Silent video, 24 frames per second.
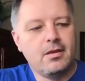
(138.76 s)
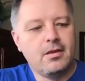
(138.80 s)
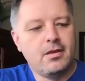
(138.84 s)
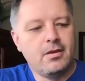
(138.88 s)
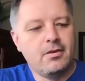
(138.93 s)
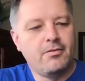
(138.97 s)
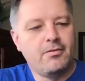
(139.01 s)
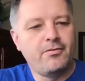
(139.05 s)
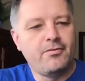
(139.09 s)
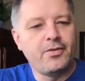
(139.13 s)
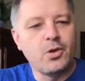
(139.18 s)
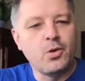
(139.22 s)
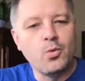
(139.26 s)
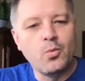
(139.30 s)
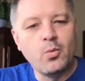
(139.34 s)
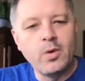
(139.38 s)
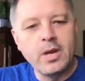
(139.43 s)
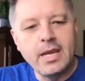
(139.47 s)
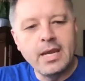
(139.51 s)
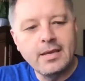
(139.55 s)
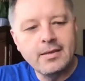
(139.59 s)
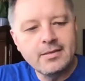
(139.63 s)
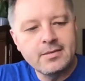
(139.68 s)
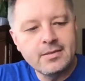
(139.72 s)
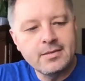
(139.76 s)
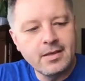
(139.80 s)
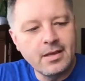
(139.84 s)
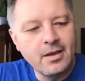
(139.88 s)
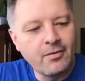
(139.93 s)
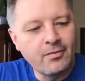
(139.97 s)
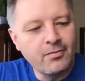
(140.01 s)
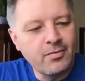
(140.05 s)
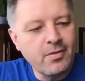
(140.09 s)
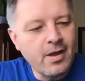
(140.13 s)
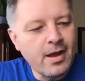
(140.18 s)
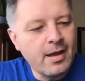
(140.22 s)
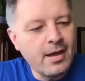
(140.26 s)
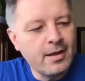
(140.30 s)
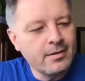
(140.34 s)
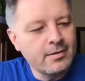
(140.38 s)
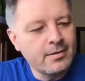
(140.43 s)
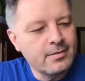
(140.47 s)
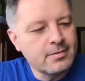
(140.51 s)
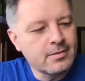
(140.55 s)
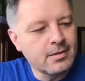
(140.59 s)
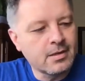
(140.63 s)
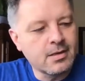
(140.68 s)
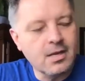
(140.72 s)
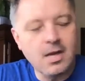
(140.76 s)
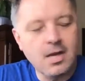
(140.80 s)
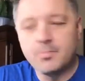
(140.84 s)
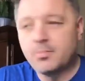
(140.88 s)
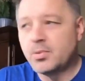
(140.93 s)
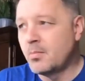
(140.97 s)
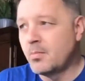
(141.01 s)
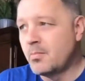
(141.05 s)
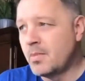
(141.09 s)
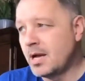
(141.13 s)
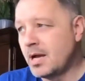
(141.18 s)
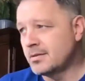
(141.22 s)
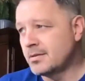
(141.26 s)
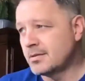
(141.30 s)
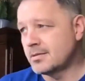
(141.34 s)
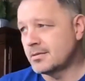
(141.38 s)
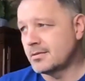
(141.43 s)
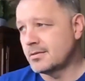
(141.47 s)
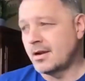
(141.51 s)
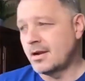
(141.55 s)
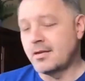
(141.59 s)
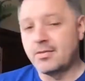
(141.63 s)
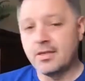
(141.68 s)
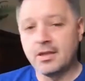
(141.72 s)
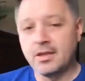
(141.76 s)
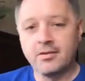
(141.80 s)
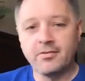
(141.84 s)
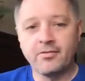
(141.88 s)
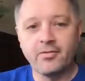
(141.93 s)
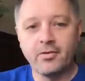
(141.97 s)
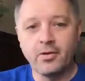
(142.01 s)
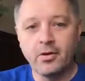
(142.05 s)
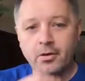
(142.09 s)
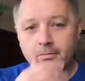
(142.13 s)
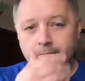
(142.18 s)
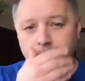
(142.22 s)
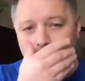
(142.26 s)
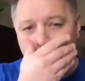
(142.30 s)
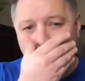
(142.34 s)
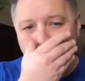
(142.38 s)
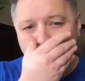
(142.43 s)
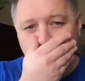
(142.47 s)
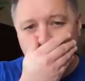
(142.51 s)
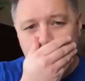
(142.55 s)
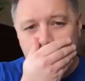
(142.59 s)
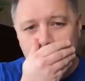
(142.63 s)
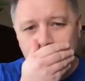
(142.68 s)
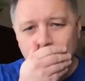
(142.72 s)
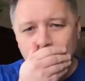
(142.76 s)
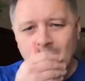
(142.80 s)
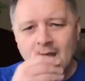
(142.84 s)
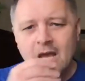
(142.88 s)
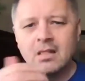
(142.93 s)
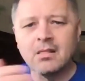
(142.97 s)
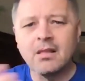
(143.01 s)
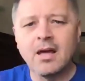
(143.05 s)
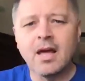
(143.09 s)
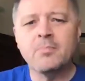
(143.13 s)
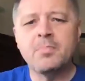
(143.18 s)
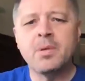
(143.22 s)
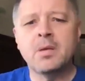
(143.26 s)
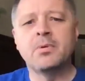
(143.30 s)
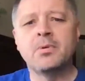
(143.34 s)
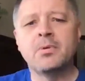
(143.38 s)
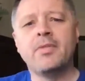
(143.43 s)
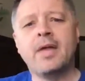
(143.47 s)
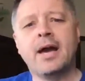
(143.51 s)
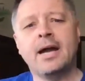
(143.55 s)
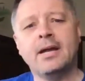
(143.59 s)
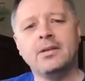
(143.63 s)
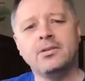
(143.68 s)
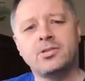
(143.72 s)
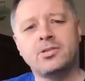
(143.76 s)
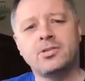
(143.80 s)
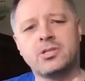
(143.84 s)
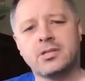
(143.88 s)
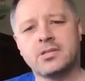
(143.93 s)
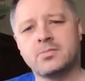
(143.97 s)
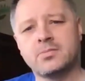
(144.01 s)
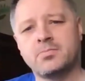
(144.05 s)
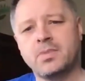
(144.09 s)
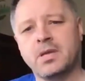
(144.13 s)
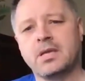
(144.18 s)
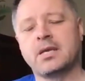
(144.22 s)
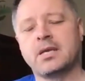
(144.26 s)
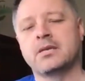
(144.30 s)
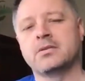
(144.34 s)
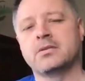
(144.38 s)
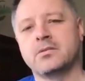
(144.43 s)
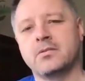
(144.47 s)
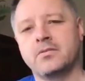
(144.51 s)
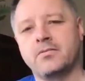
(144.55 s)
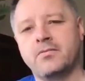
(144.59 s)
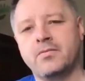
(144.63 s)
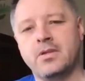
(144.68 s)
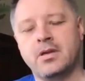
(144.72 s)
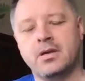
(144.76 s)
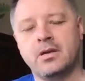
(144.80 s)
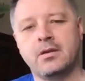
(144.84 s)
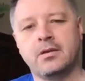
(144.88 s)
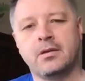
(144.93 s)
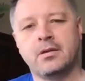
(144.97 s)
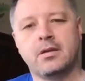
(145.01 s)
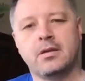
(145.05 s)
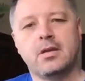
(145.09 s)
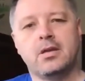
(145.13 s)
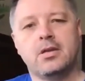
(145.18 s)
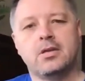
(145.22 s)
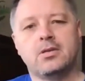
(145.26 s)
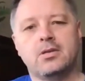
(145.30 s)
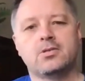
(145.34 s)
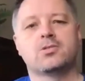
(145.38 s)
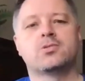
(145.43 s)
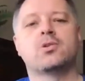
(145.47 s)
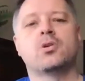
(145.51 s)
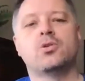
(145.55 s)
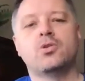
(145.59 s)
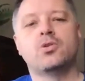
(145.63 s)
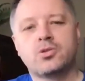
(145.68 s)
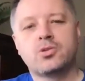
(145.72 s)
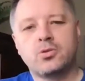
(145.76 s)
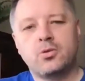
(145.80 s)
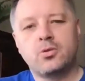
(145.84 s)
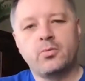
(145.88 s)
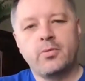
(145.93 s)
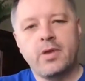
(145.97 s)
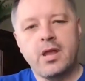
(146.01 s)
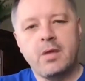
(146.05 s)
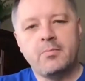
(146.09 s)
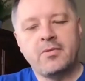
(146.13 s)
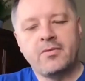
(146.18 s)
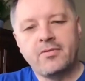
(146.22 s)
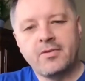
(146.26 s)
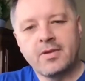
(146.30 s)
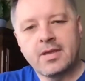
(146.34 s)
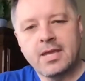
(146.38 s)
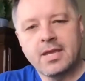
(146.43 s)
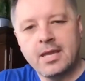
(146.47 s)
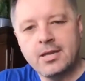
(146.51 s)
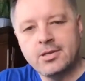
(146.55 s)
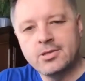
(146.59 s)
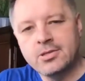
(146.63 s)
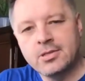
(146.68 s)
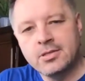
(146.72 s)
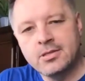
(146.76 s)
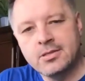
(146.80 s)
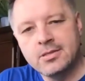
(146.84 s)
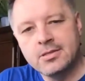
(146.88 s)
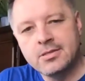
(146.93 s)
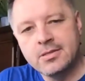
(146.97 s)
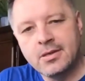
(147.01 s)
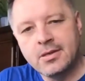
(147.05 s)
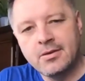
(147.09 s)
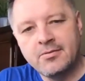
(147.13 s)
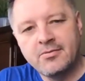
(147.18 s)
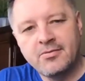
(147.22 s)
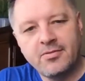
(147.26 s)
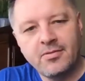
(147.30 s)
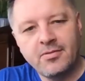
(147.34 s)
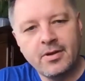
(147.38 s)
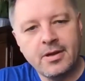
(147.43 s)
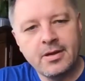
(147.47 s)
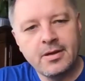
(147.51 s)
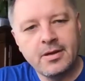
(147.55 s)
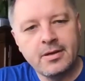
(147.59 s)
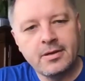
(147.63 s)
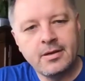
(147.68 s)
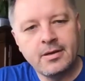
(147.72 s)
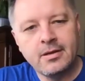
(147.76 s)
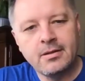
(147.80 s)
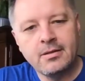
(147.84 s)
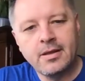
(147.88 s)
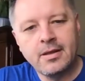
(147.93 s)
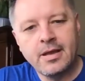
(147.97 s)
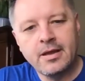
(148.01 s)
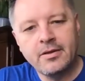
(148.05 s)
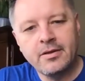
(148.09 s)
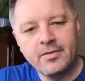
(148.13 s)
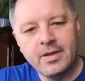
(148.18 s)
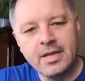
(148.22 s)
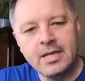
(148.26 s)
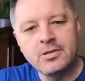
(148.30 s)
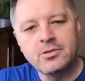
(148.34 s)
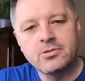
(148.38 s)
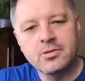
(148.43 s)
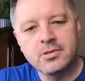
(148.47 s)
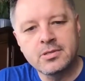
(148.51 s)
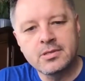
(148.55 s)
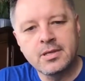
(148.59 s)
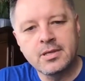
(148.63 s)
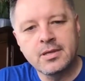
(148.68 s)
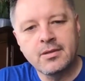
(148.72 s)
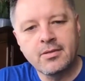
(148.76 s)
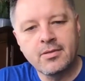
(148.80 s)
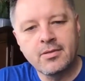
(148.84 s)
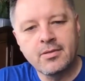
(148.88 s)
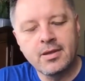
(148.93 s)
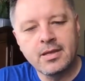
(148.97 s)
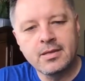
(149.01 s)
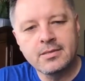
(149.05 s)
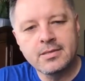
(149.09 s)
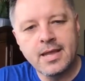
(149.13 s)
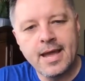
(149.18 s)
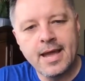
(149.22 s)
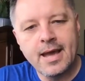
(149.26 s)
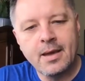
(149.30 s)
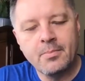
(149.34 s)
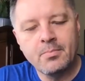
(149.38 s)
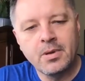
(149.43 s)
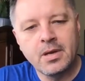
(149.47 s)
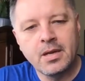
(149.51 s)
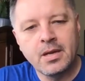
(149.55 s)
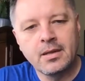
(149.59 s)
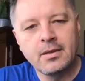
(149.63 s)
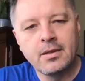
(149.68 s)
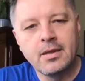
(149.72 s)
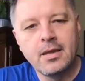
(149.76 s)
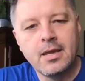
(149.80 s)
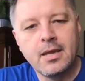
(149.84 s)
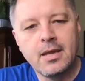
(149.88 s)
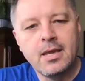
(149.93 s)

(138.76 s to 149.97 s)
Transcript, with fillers: few weeks, if not a couple of months. I think for a lot of people, not just because of the social ramifications of uh, a lot of interesting things happening.